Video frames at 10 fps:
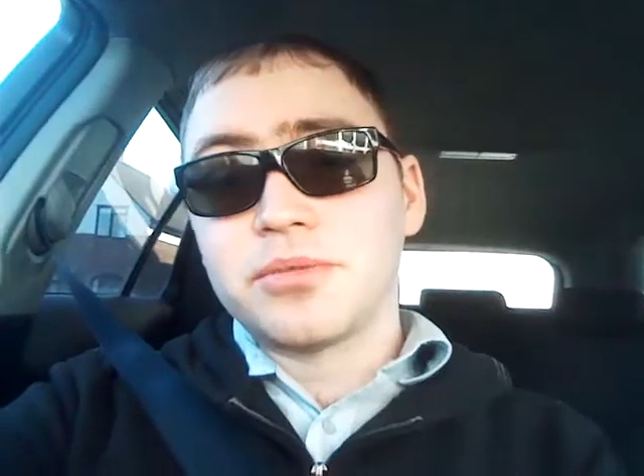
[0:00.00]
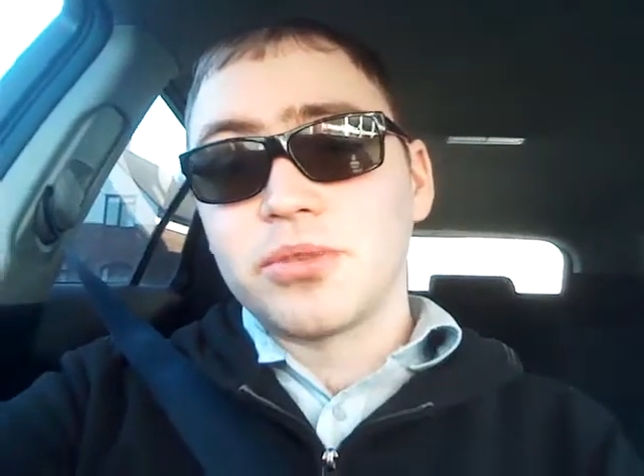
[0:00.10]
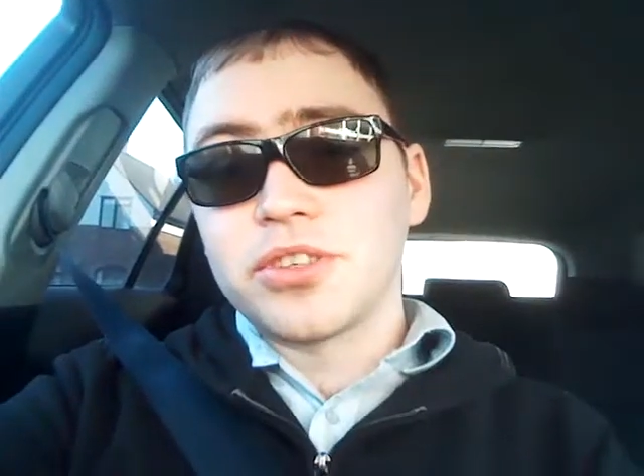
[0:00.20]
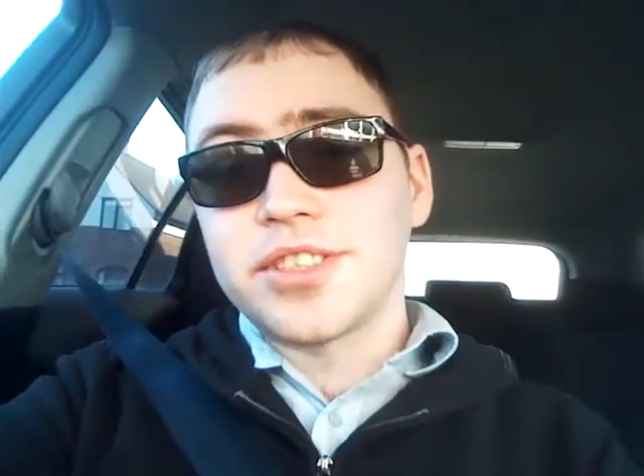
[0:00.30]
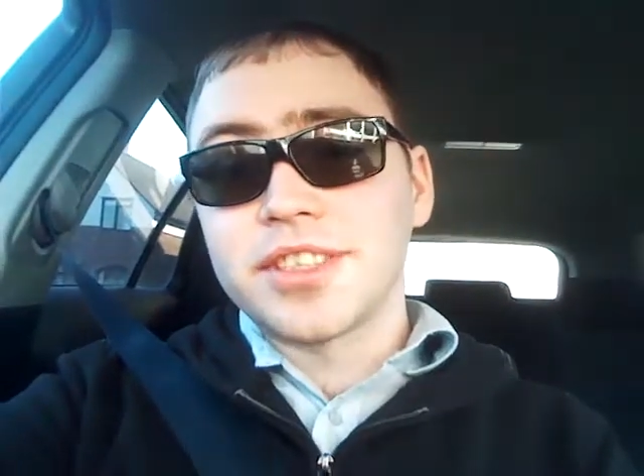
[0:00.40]

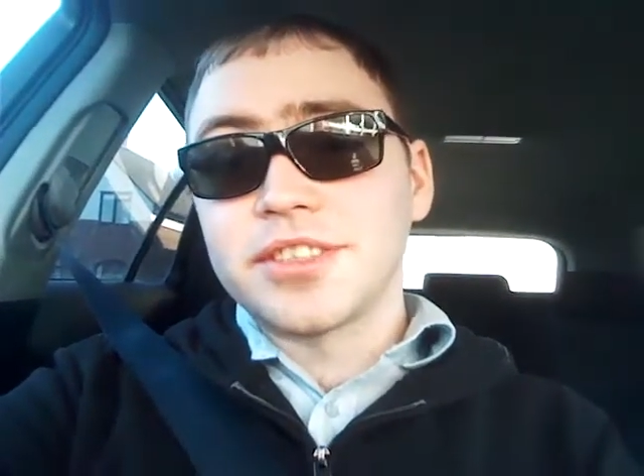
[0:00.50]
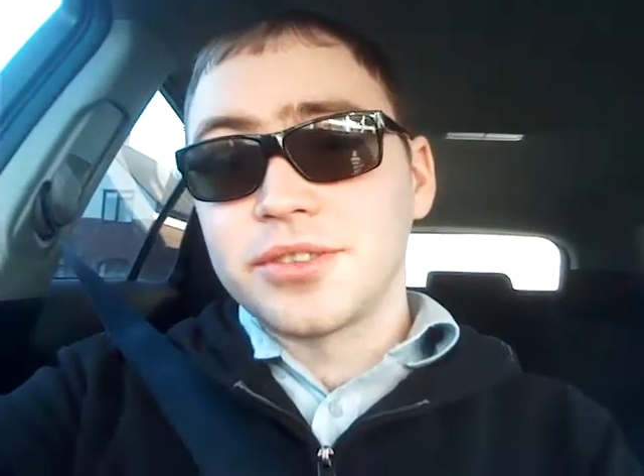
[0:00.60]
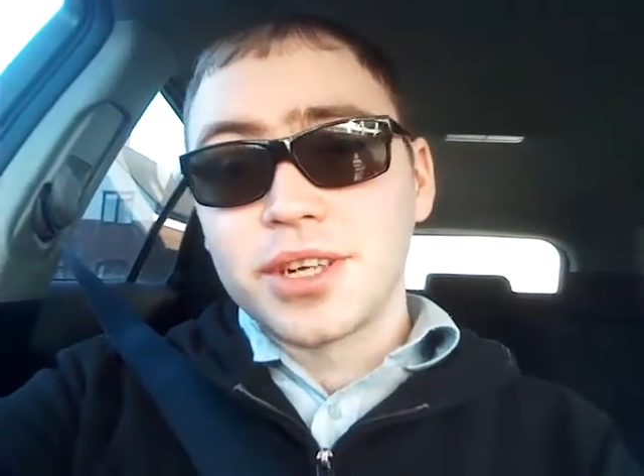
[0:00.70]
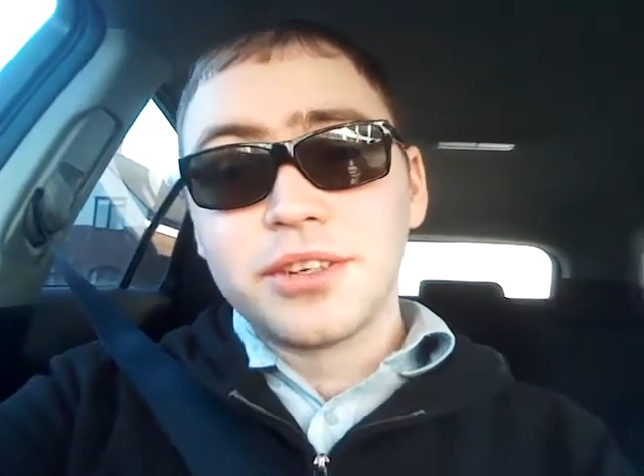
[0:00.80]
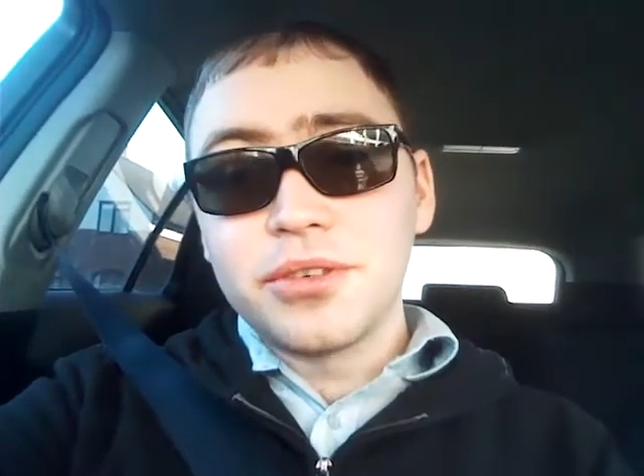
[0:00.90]
watched it. So
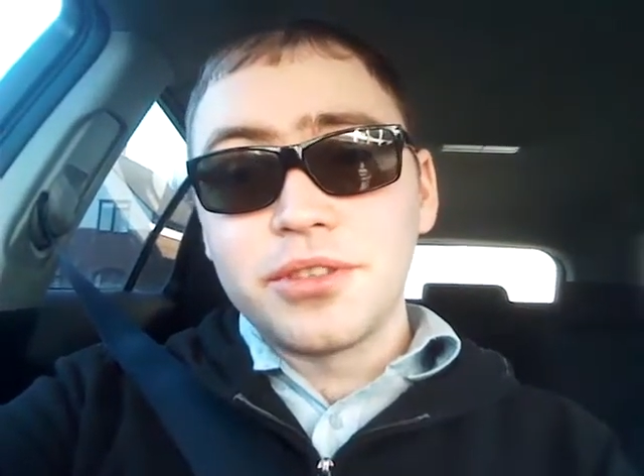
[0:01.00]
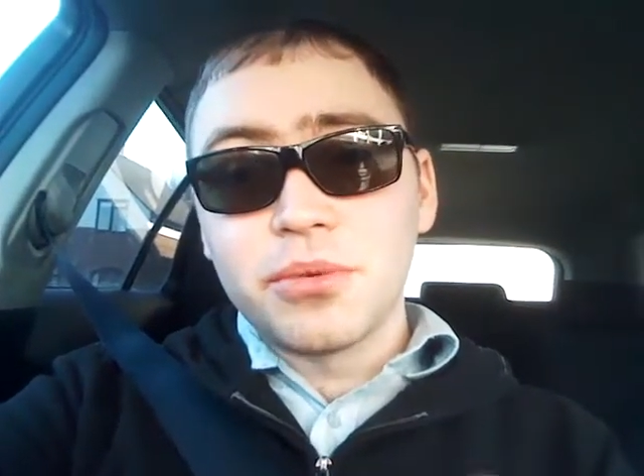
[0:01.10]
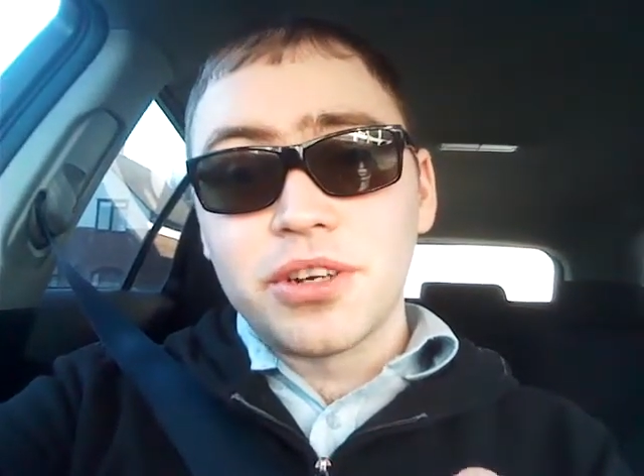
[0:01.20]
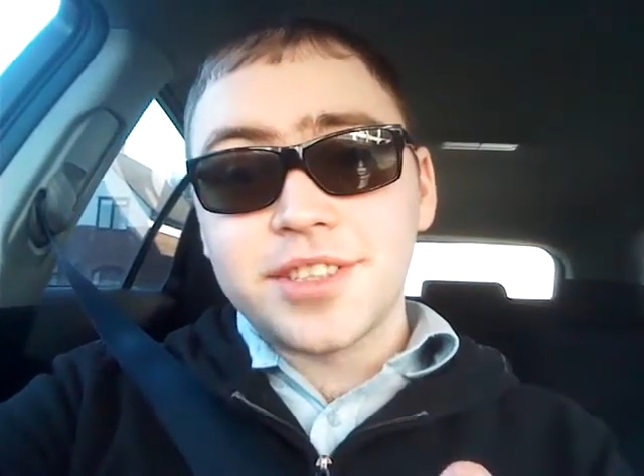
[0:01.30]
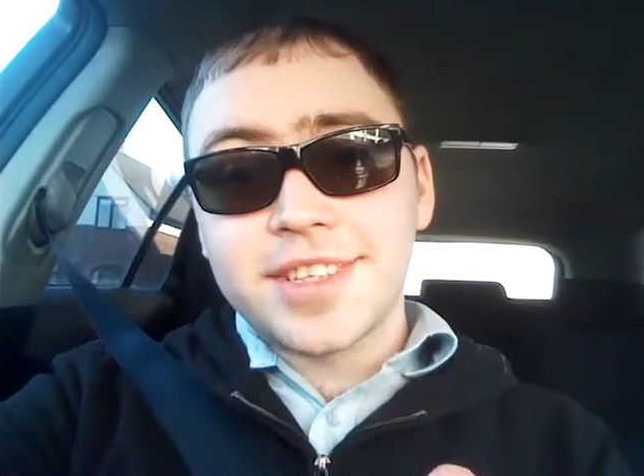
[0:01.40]
I know he's
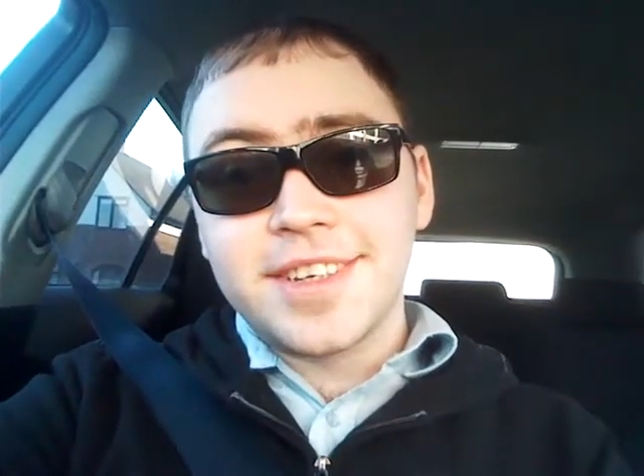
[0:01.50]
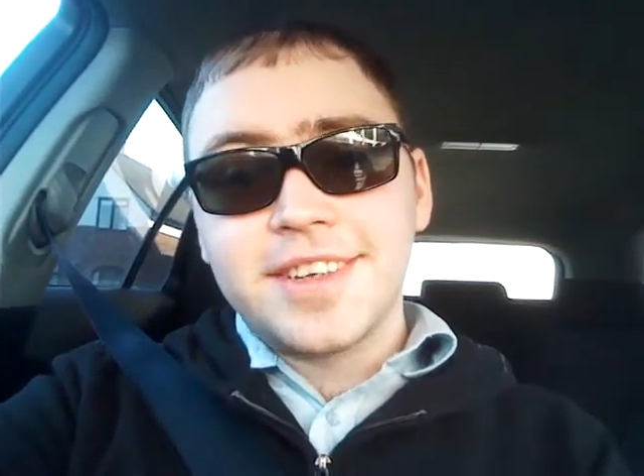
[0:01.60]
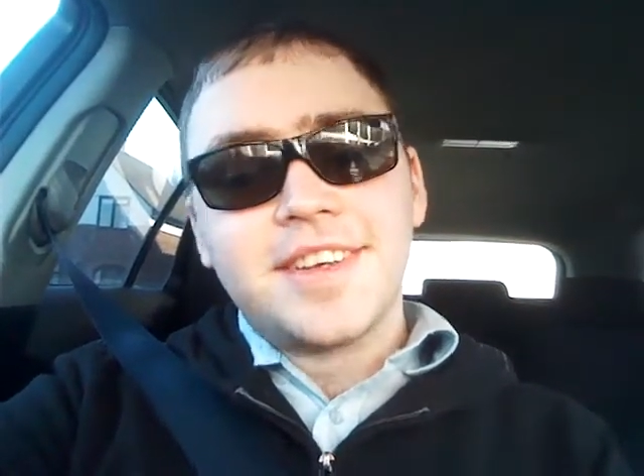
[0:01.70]
watched it.